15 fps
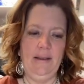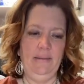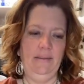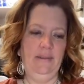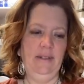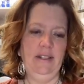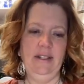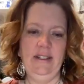
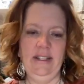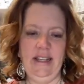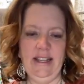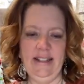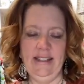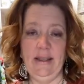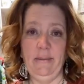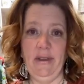to
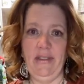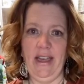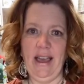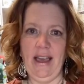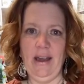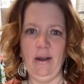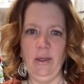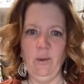get some of
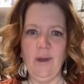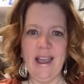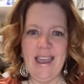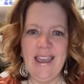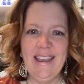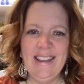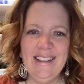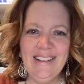that out of the
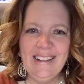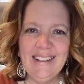way.